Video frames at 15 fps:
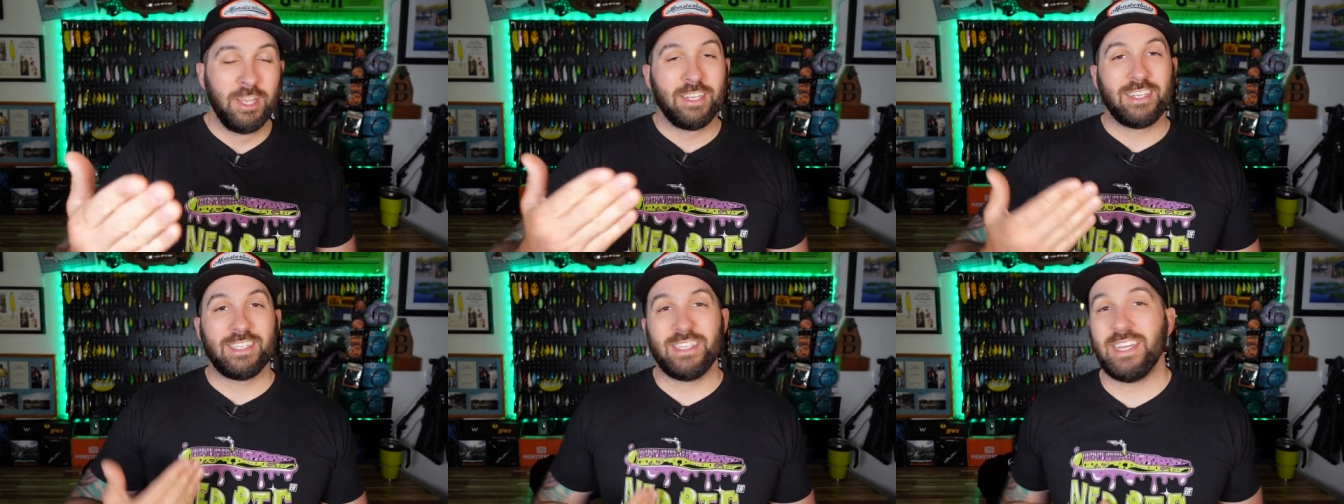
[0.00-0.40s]

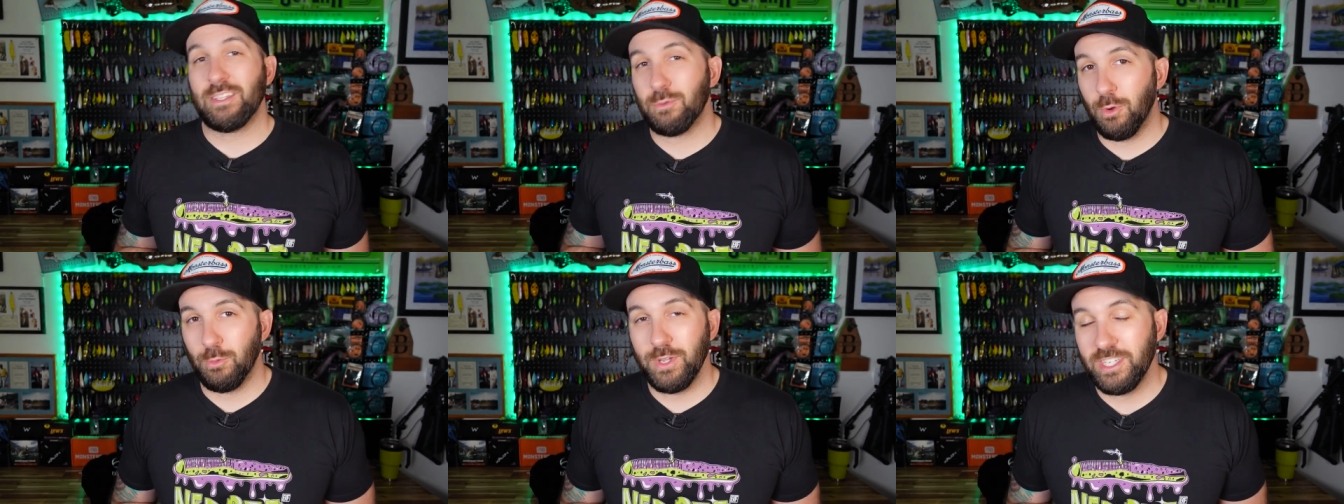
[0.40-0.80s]
because
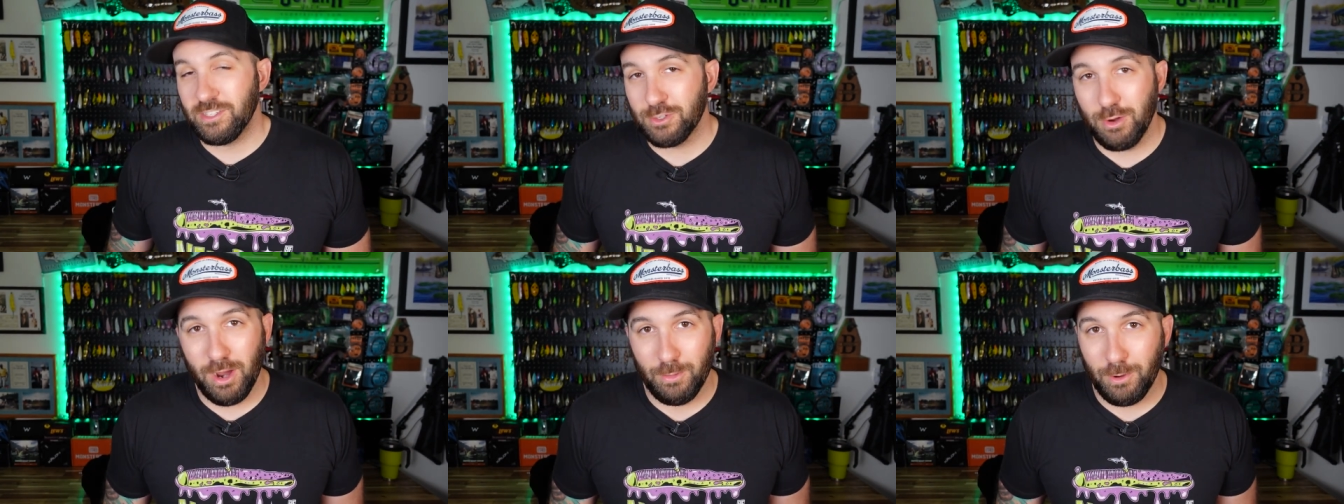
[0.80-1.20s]
that's what we
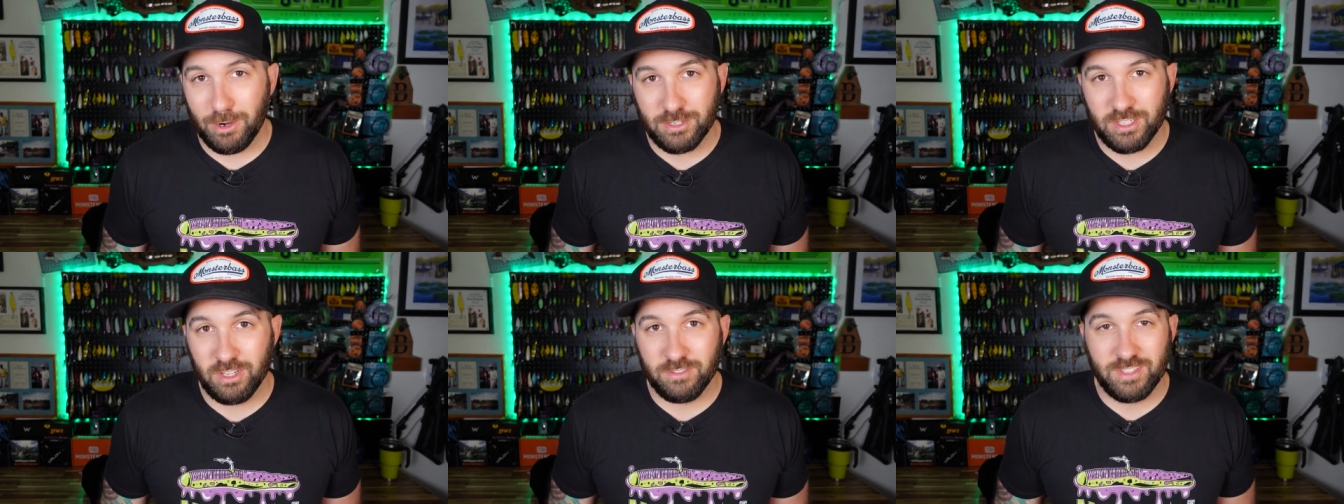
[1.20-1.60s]
describe
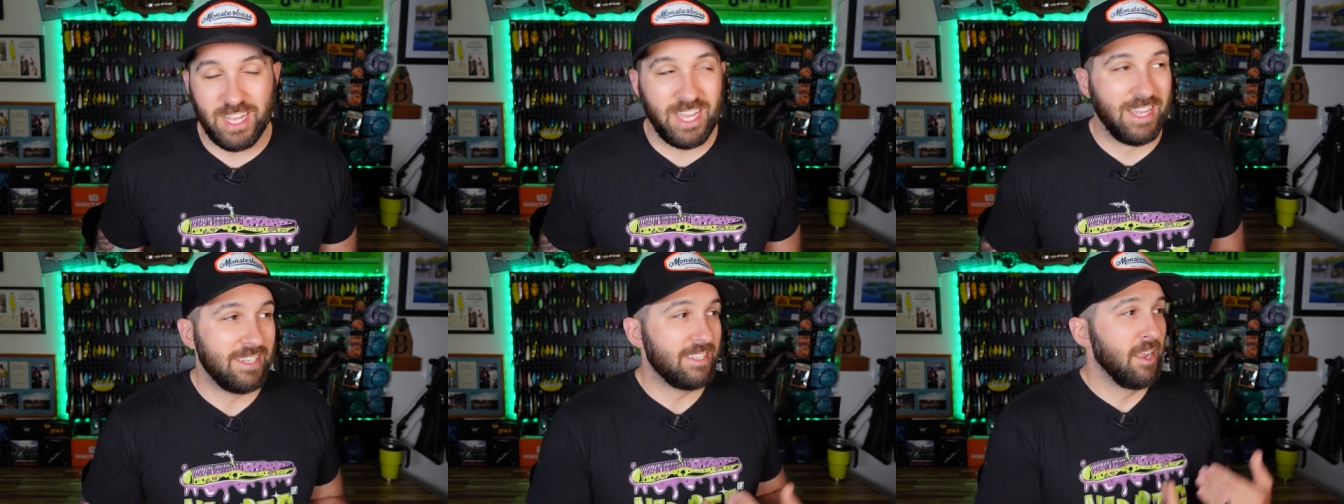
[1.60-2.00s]
ourselves
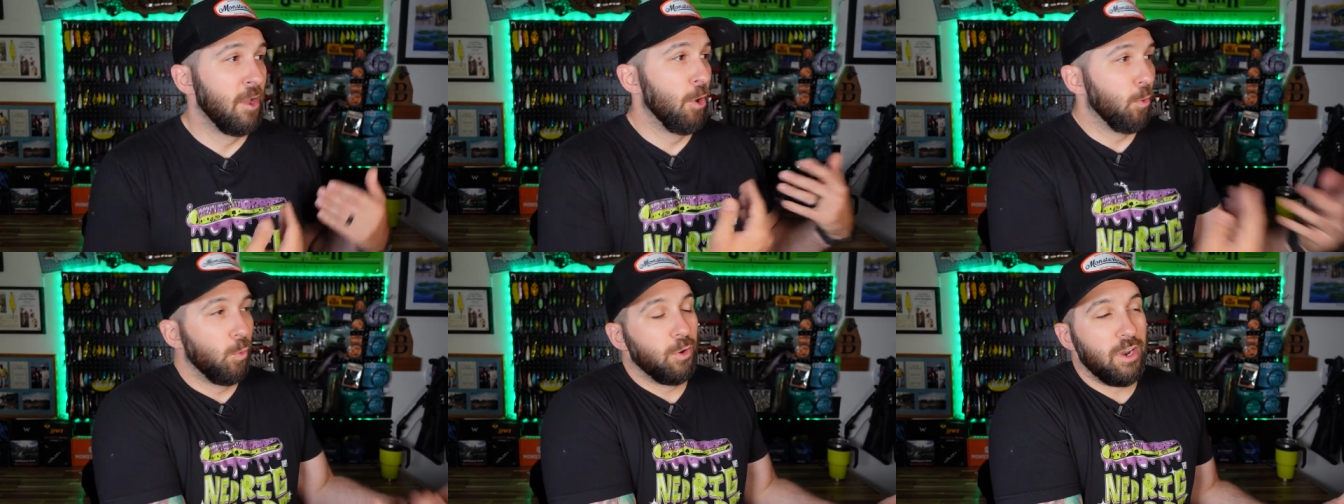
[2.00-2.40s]
as.
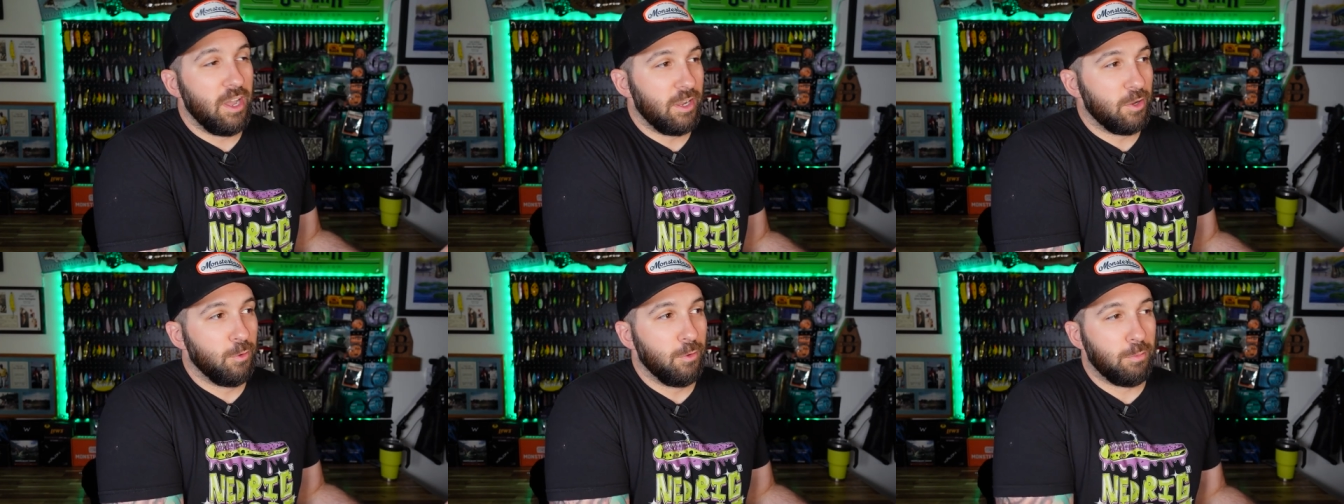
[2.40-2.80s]
We're
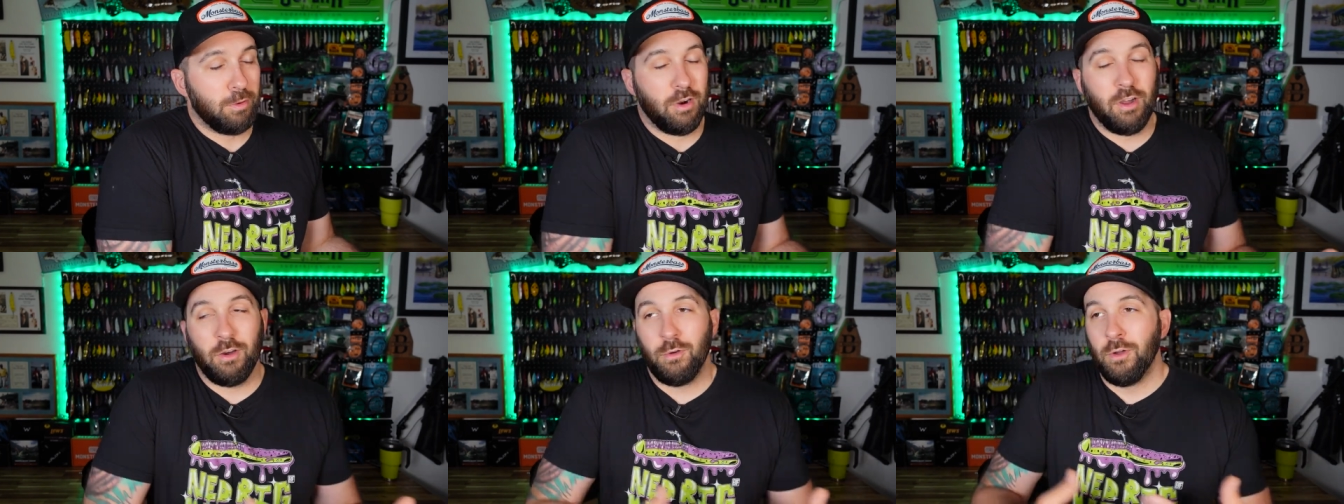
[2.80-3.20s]
not going
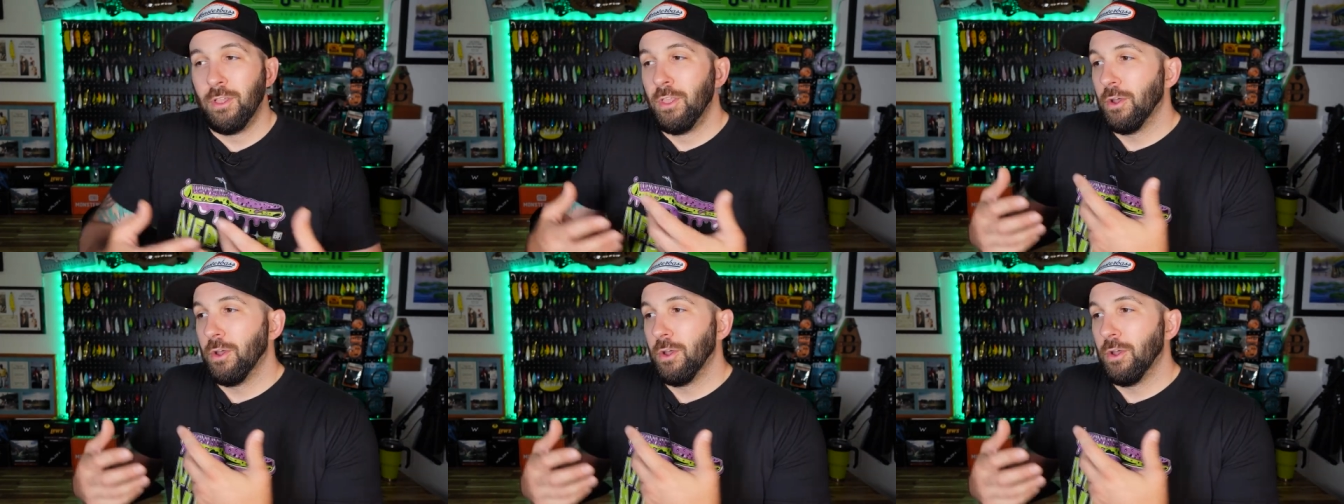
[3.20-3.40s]
pro,